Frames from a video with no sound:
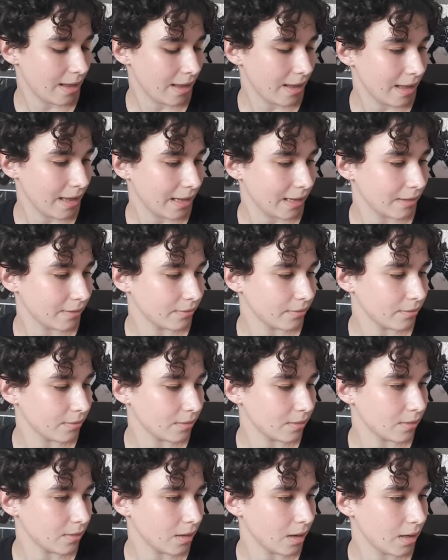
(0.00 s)

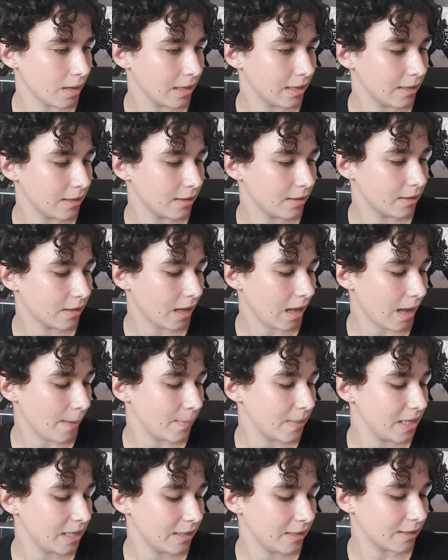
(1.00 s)
and I
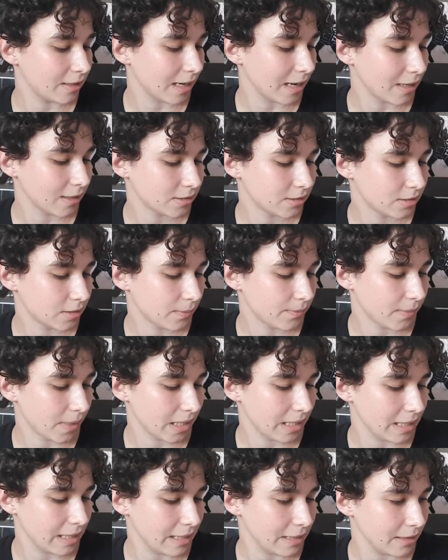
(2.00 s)
mean, it has
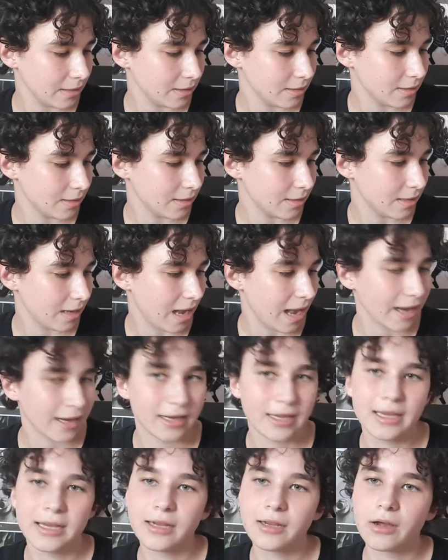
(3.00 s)
somebody
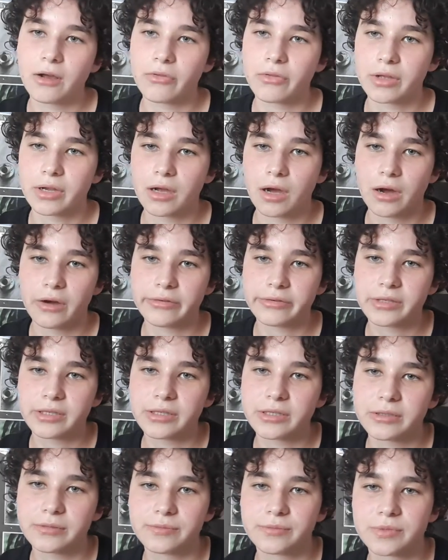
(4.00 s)
hanging on the
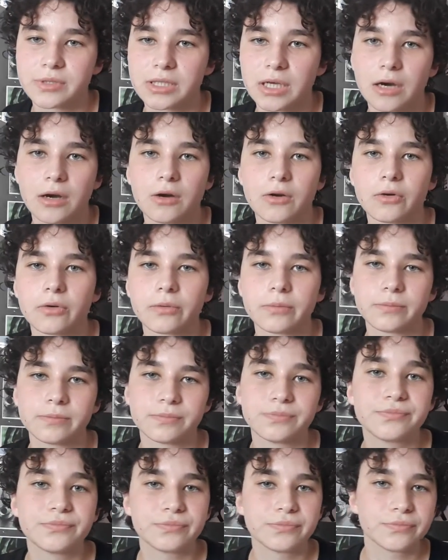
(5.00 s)
cover, so
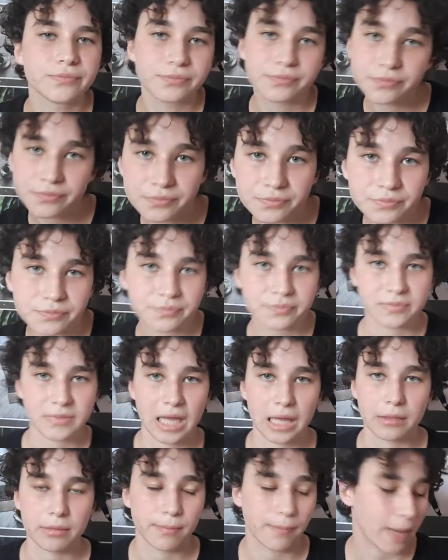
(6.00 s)

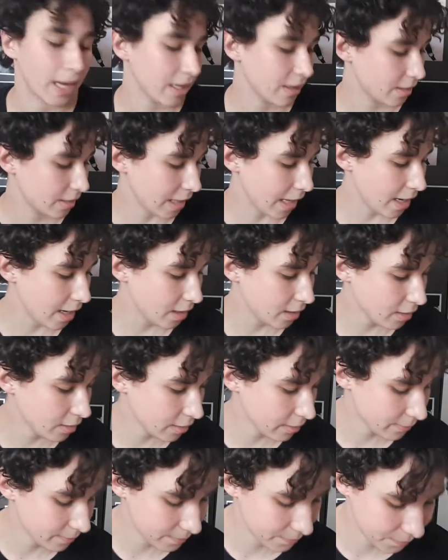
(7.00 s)
that's my
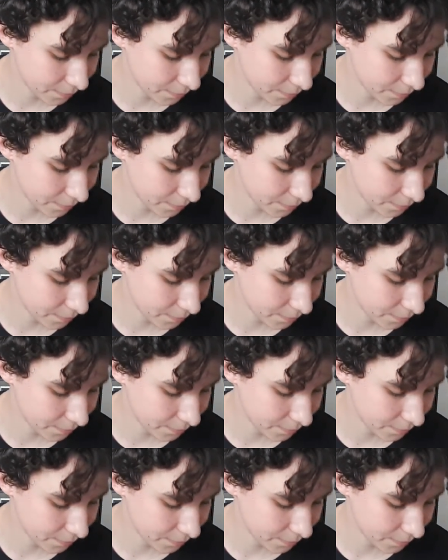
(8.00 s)
style,